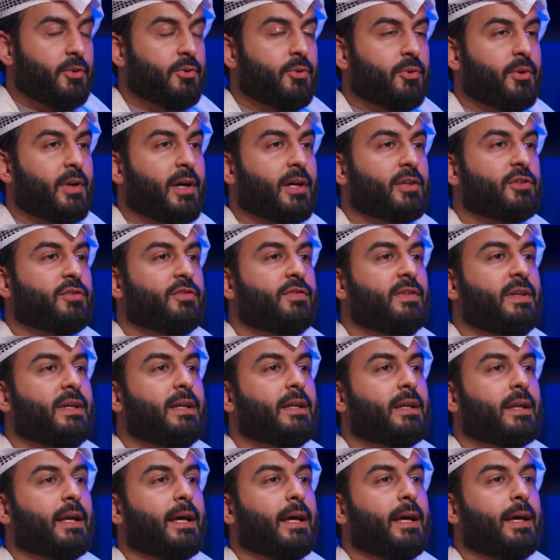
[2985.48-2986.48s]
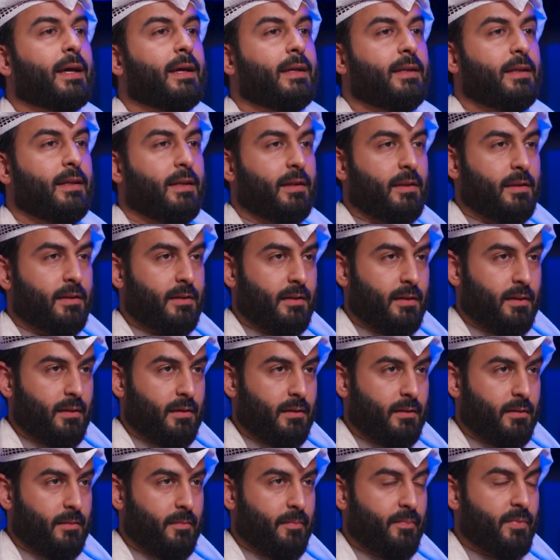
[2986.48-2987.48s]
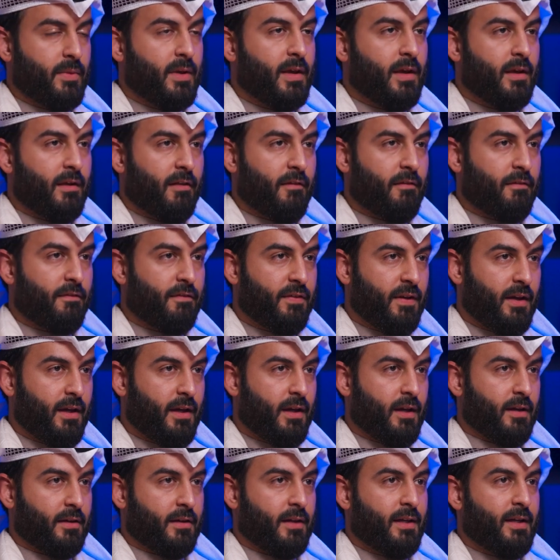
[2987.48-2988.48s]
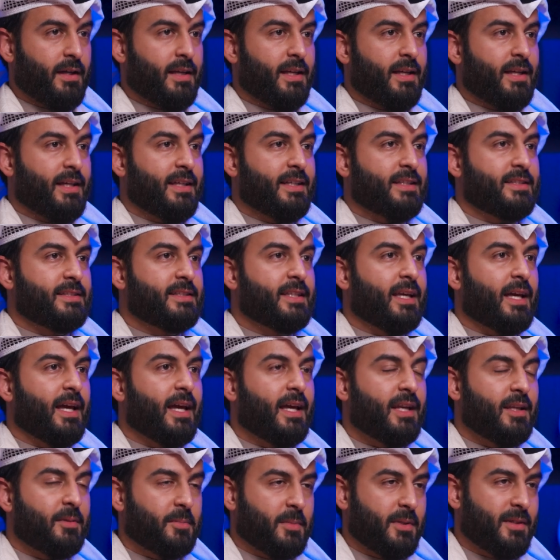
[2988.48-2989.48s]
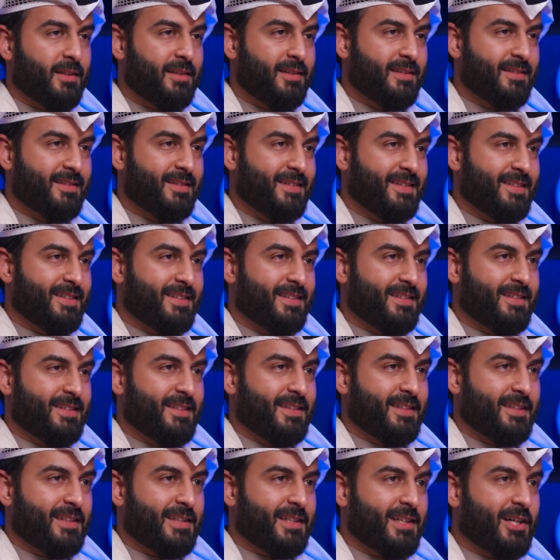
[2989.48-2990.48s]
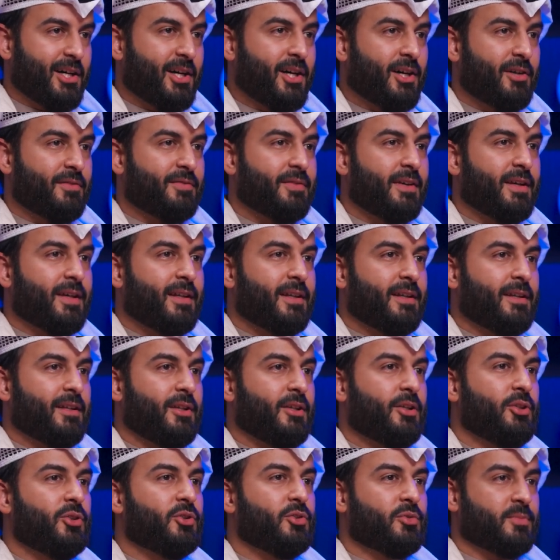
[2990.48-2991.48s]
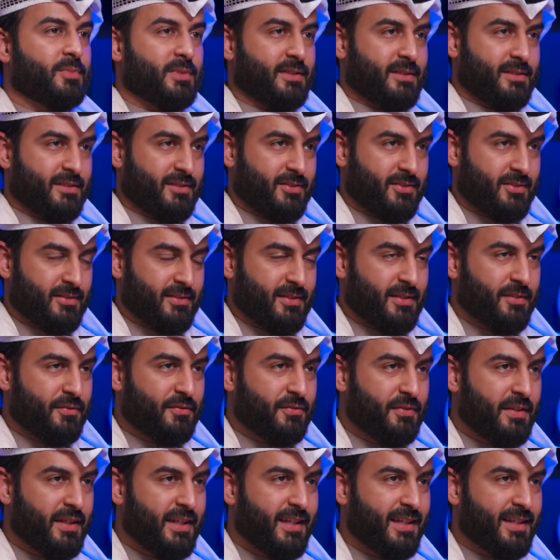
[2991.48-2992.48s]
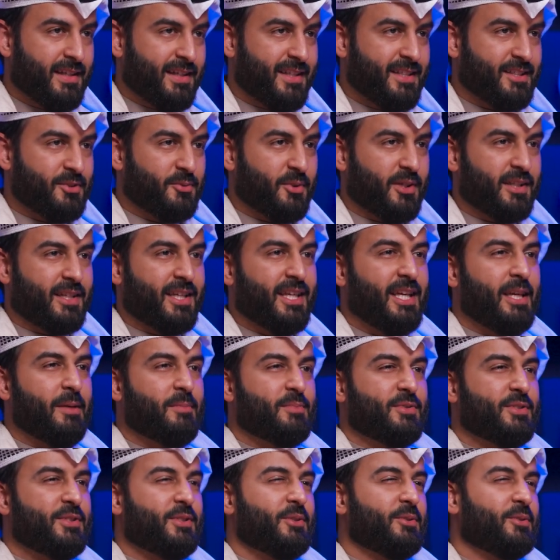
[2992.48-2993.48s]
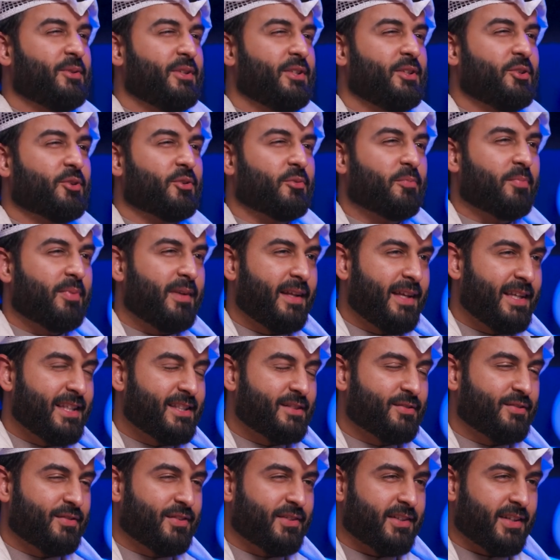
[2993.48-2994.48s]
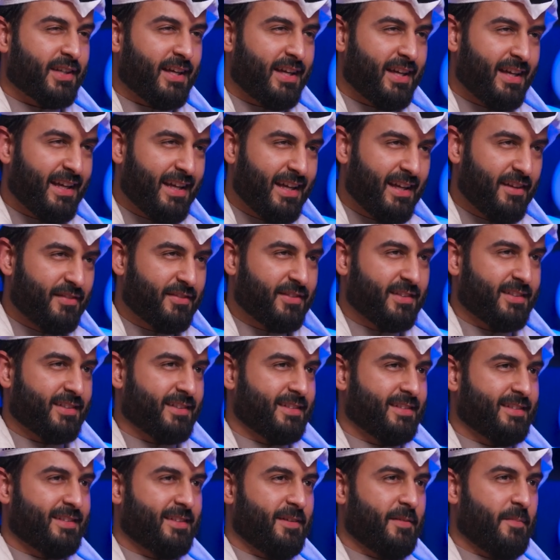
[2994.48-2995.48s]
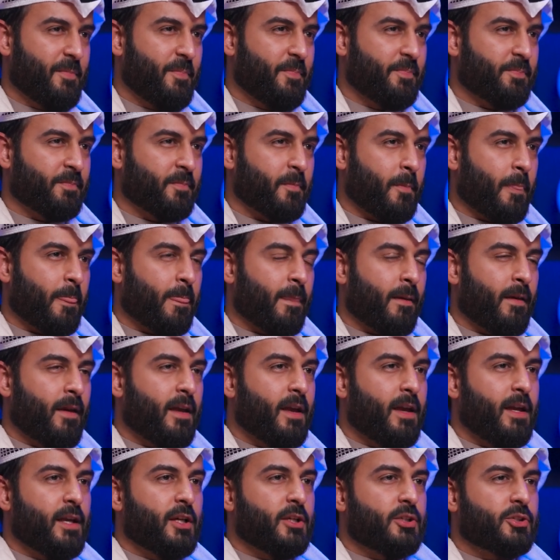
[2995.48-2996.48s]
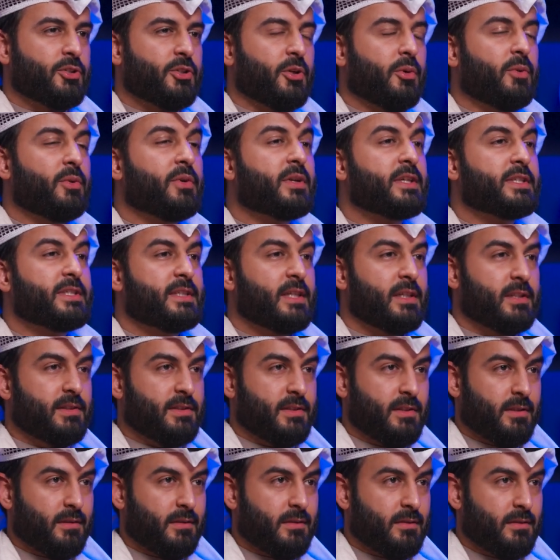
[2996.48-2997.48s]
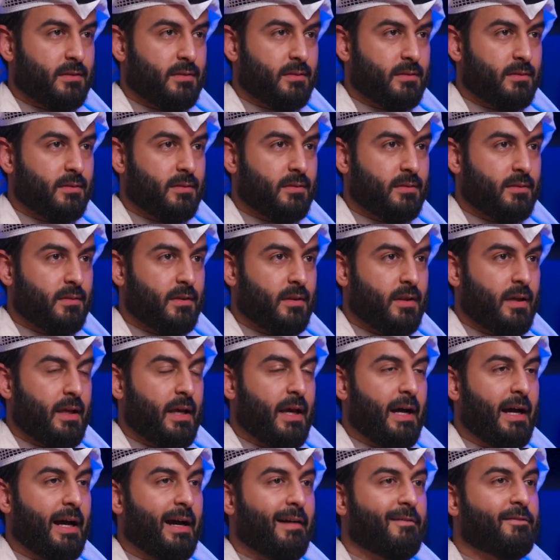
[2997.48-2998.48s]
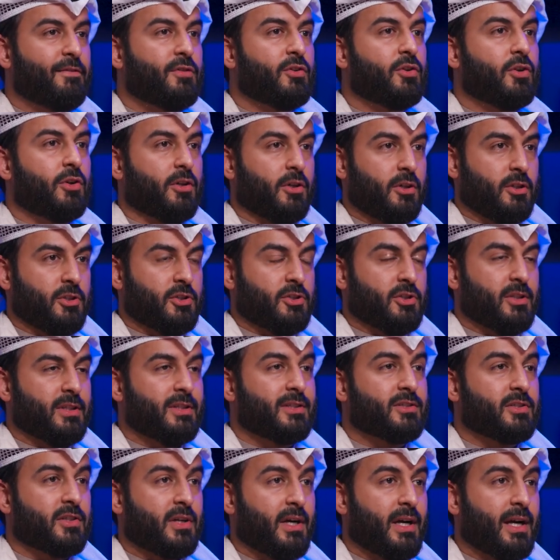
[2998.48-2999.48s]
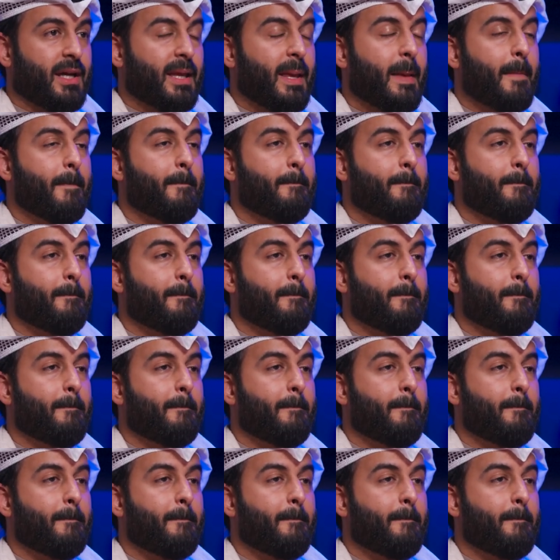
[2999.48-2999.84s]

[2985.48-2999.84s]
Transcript: Do not fear anything. Fear is the enemy of humans. Fear is what keeps you in your place forever. So resist it. Have courage. Try.